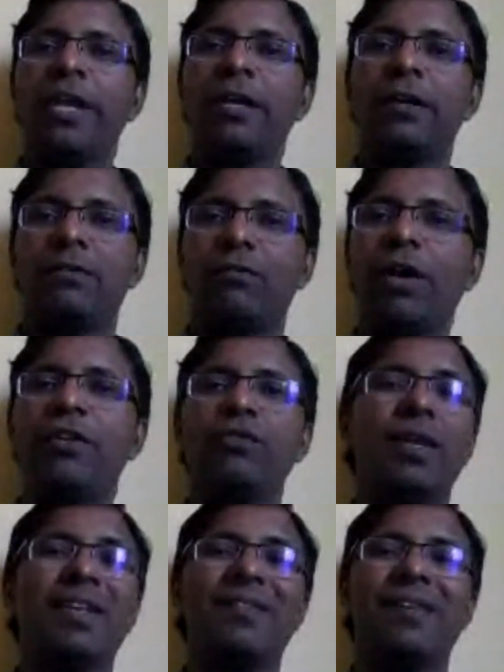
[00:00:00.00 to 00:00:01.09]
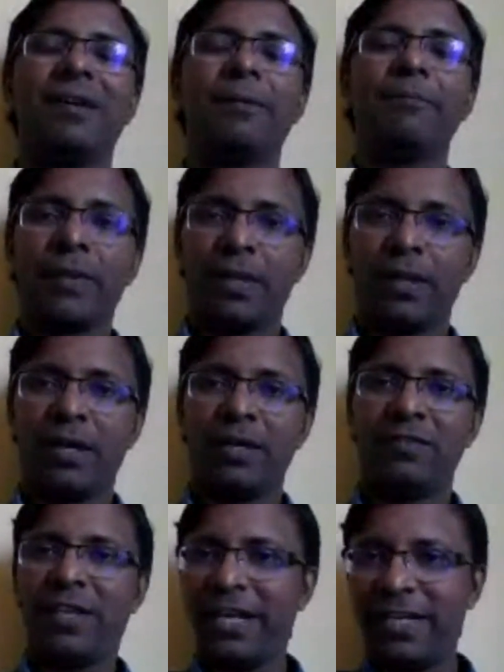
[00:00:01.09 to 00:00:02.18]
using what is known as a
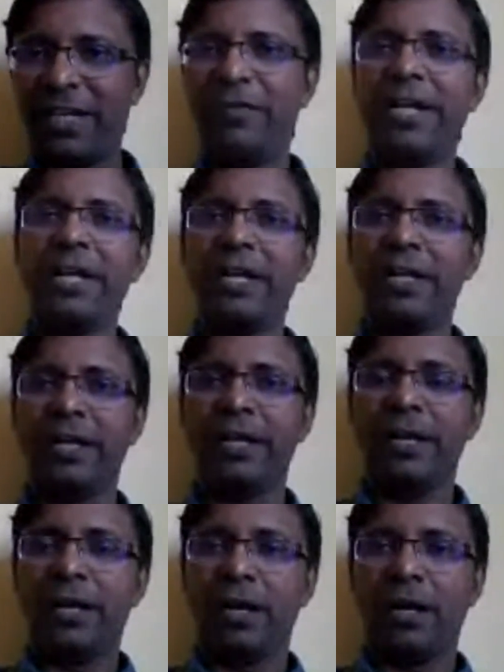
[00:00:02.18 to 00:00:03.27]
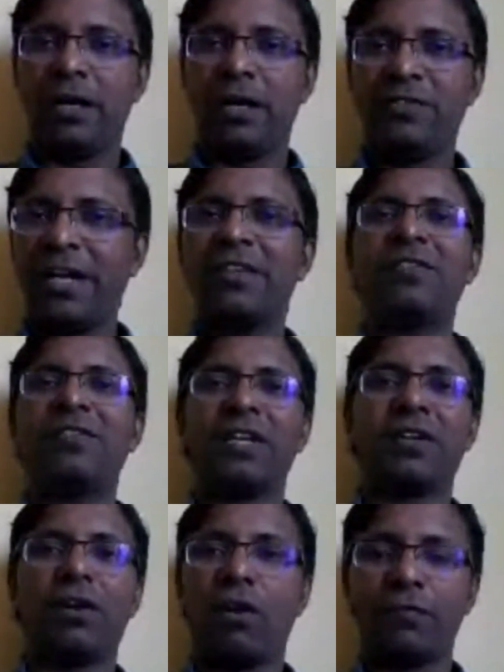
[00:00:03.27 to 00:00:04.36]
selectivity
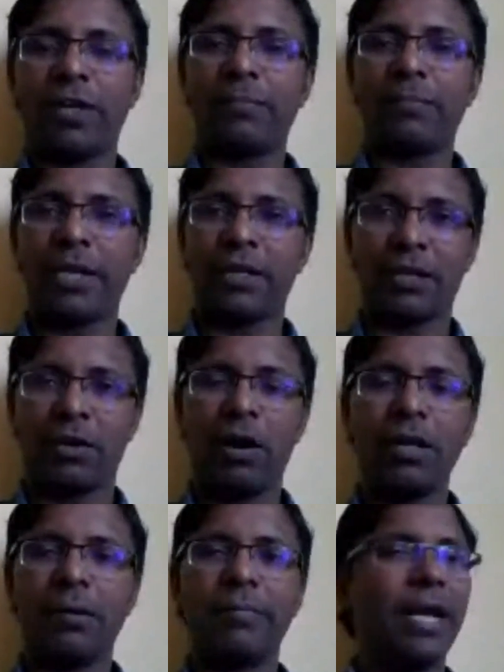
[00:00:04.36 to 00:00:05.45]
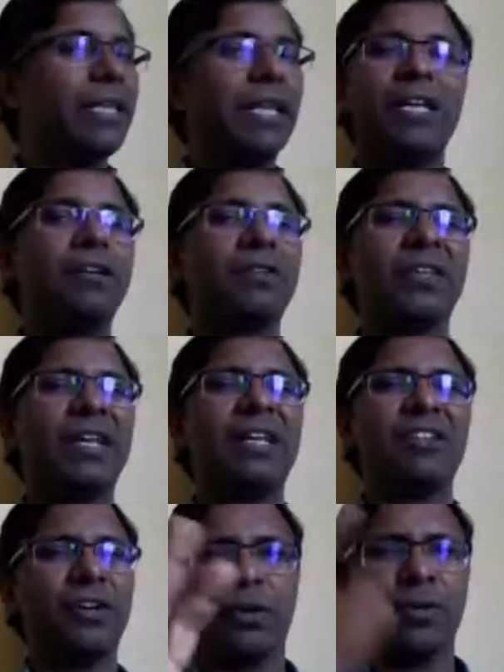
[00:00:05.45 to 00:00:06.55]
statistic of that particular column, and then it
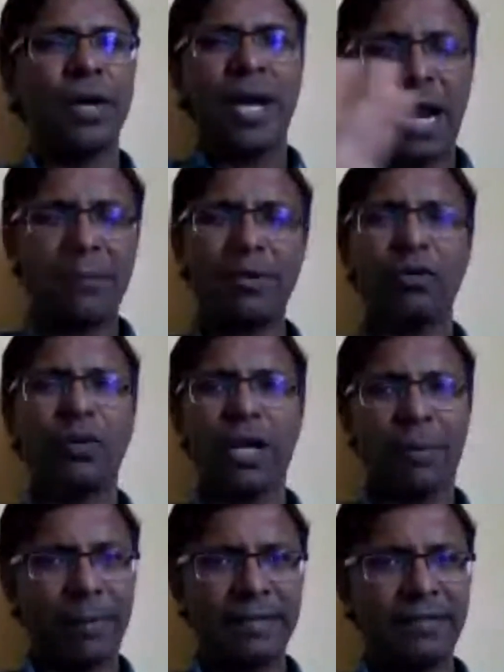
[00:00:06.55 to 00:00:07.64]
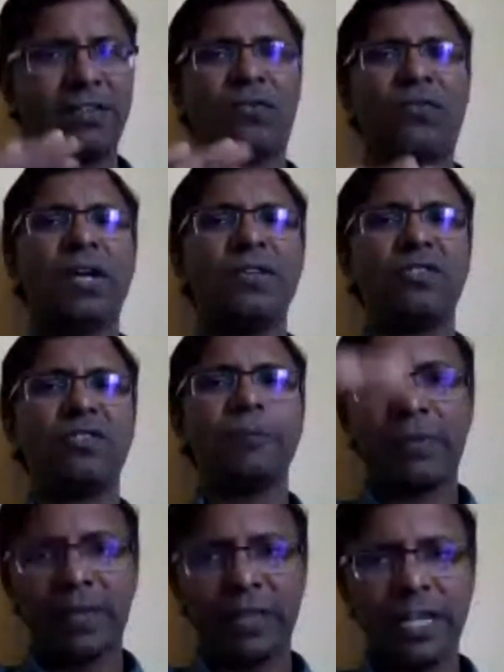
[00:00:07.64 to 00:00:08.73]
will say, no, I'm not going to apply this
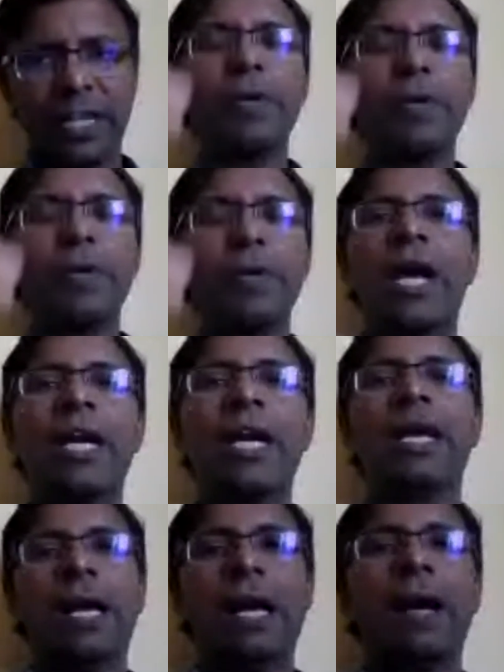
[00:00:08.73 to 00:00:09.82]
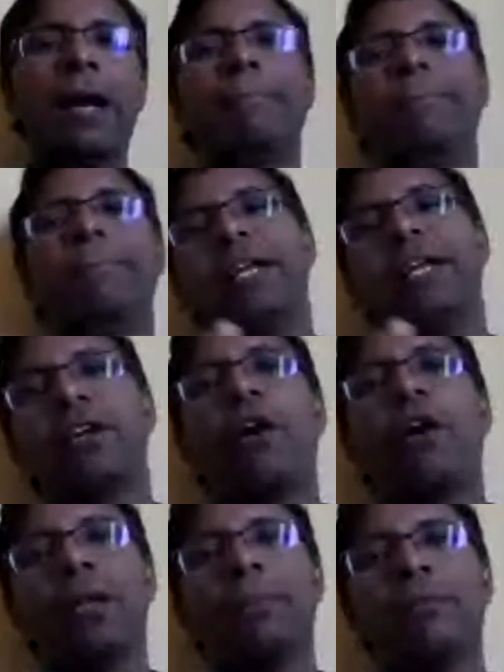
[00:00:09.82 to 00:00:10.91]
first. Let me look at a
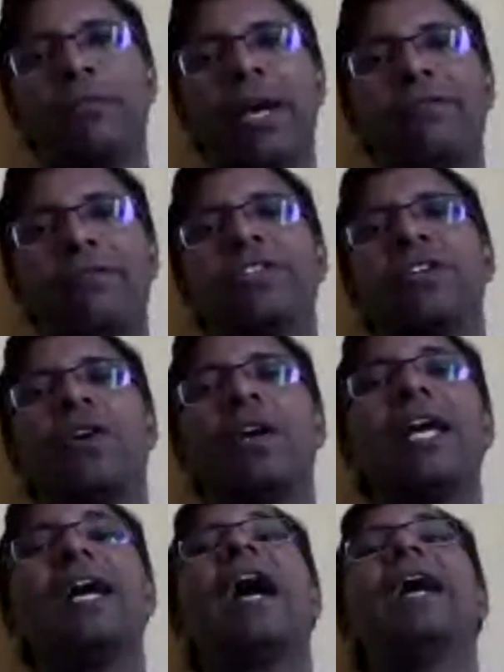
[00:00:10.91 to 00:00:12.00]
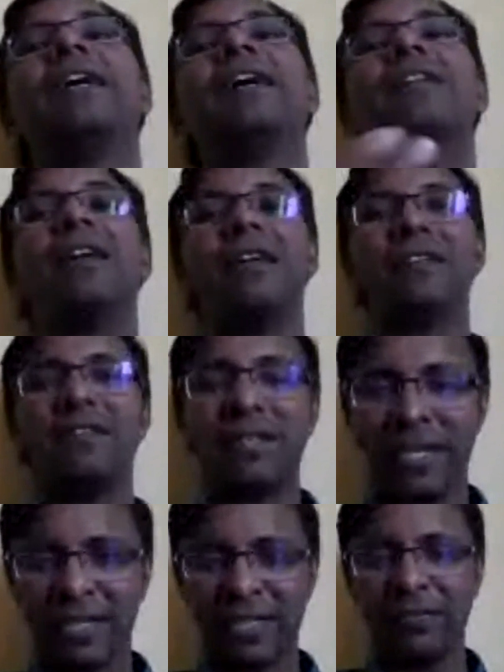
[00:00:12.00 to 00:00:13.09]
better column which has got a higher
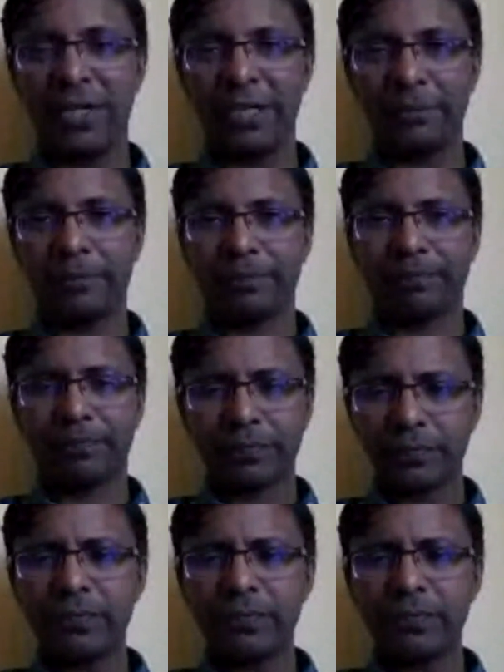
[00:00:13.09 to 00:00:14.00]
selectivity.